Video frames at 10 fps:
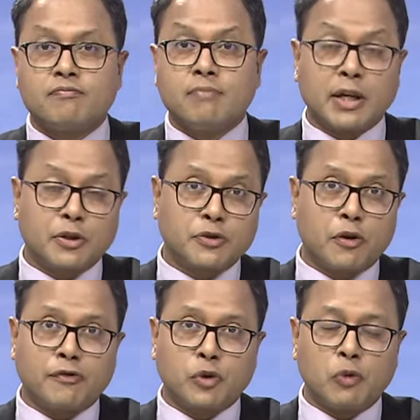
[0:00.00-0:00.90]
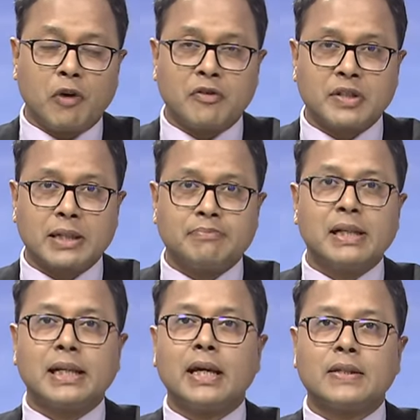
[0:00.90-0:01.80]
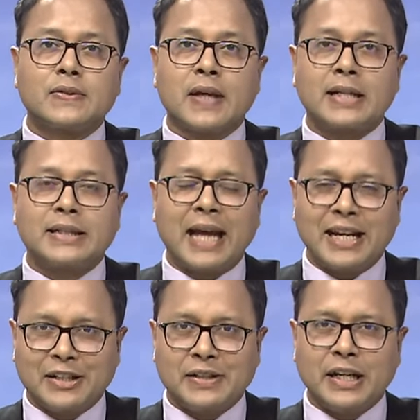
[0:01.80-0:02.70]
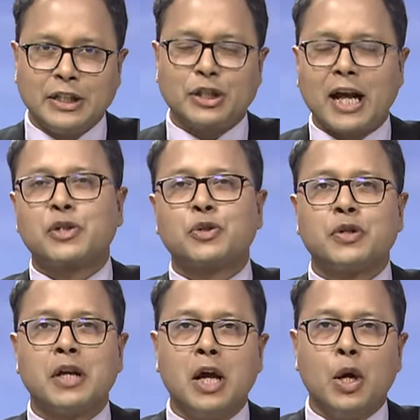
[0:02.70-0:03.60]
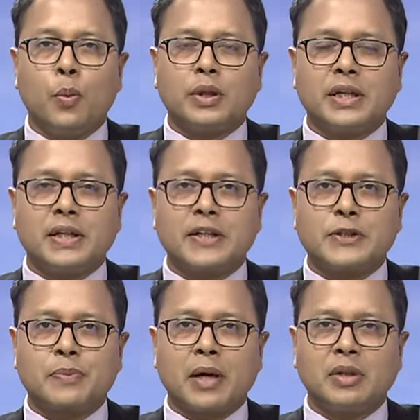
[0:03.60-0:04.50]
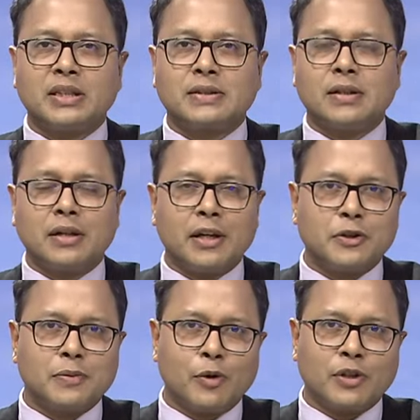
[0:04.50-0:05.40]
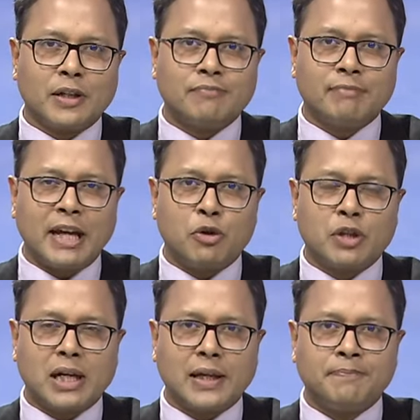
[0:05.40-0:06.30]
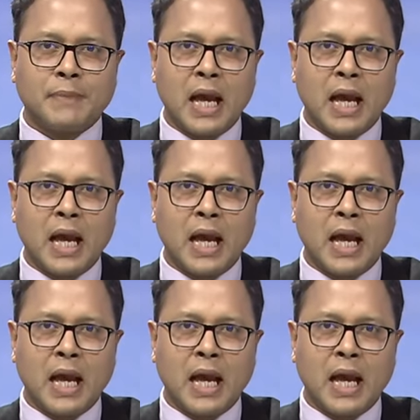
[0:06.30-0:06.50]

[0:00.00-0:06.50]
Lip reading: Microsoft co-founder Bill Gates had a candid interaction with India's Prime Minister Narendra Modi in New Delhi.